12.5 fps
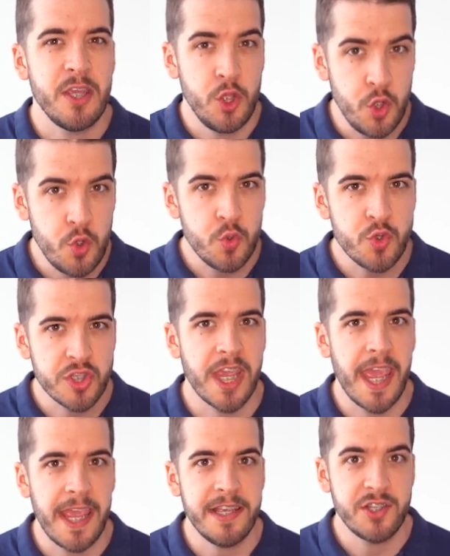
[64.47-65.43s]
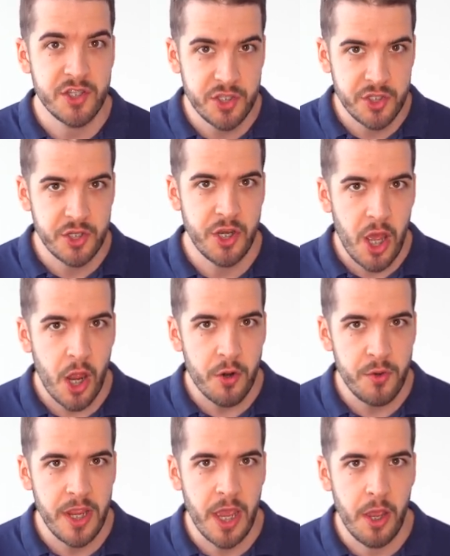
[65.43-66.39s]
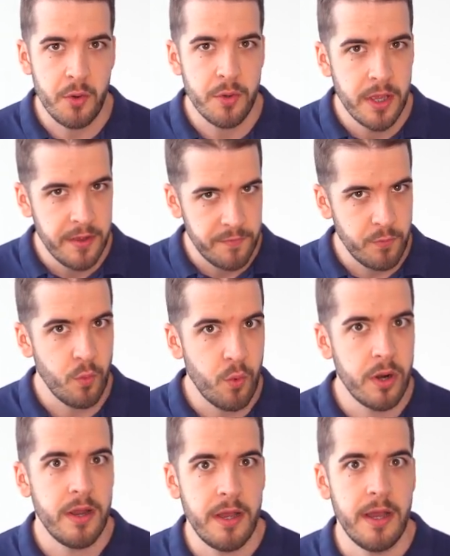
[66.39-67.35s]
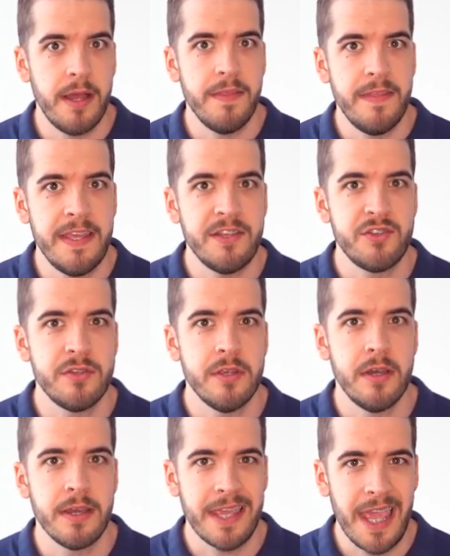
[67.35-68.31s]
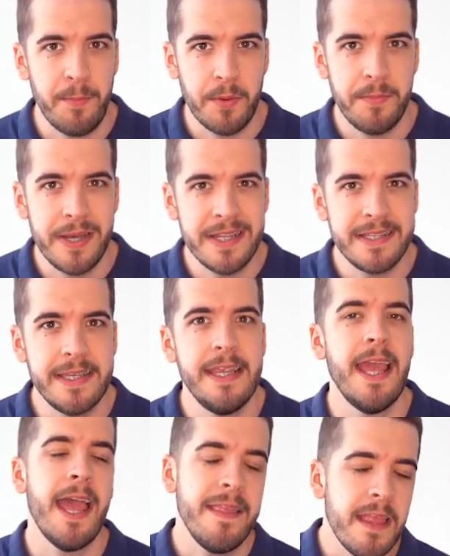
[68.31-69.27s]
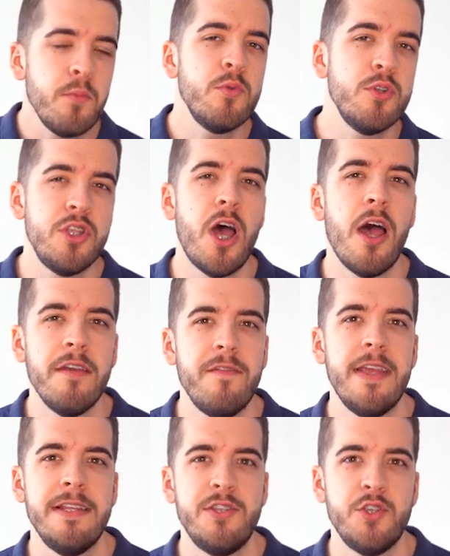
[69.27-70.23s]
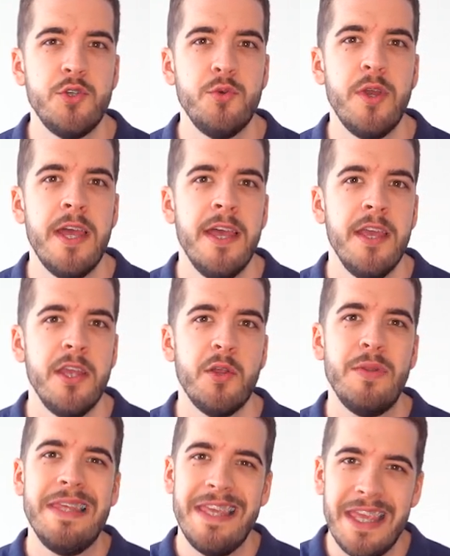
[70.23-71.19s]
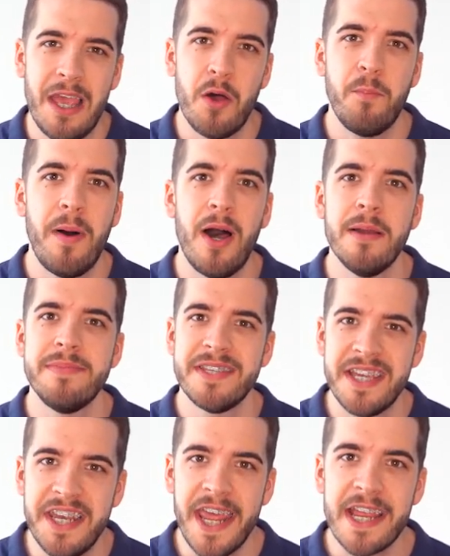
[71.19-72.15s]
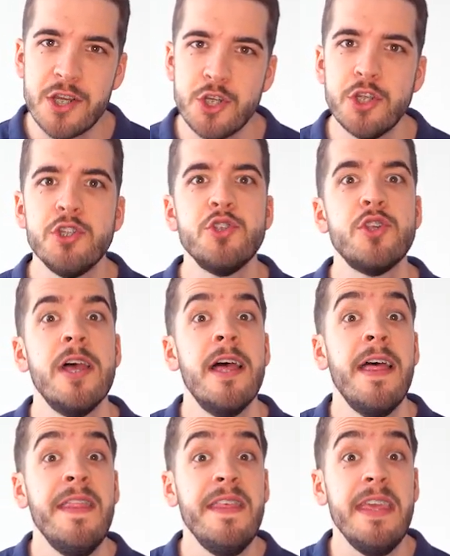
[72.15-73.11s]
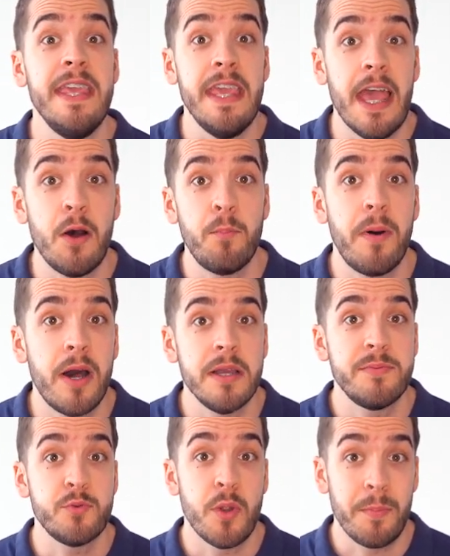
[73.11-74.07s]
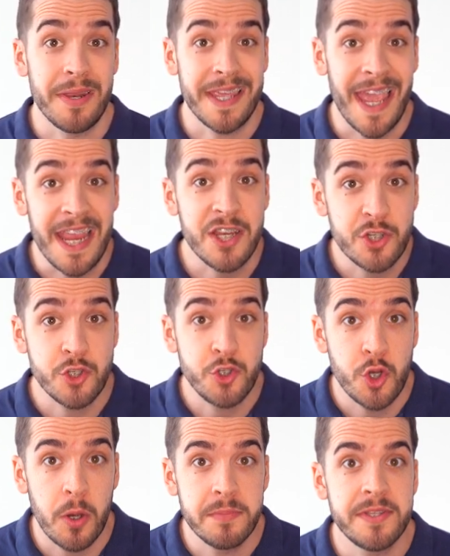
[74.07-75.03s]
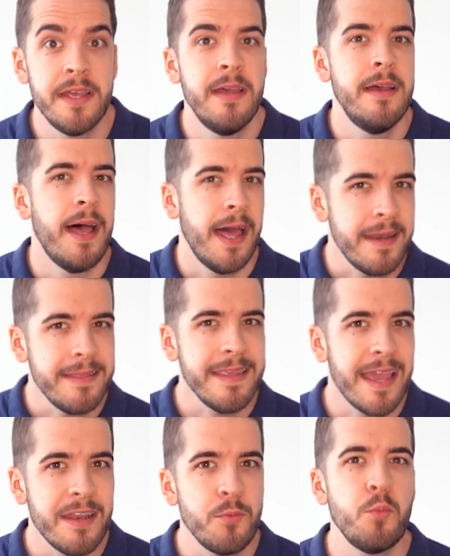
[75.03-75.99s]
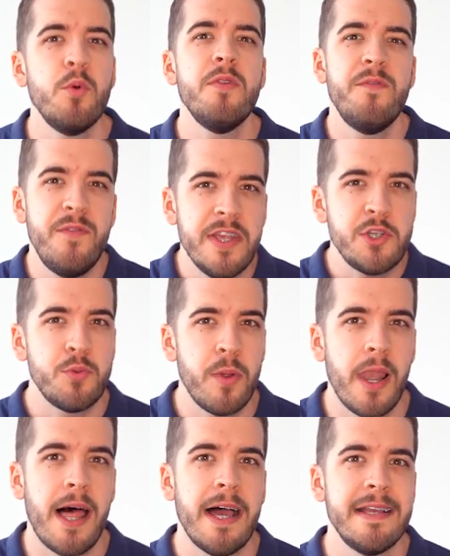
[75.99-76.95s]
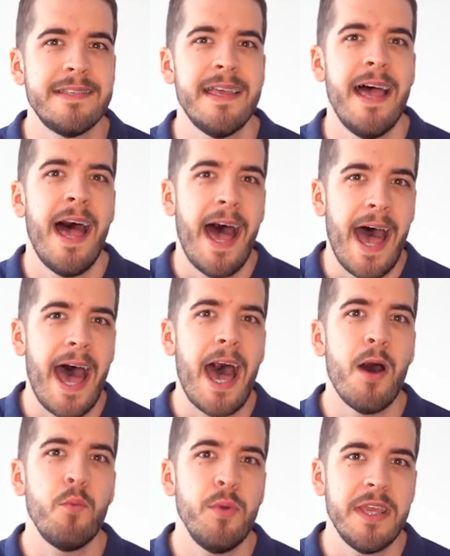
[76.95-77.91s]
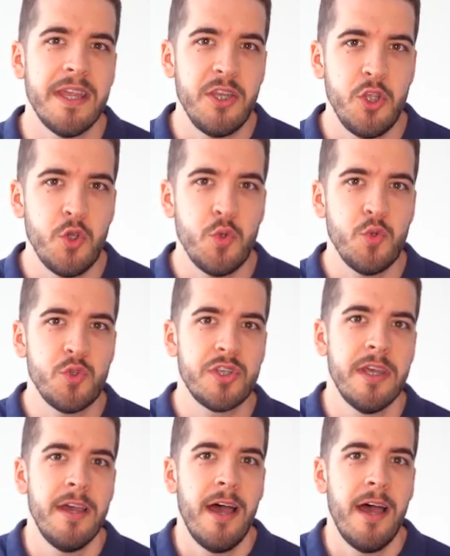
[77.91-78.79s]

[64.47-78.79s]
use case scenario for this capability, and then we'll dive into the EL Pipes connections, the EL Pipes replication jobs, and in the end we'll visualize how we can use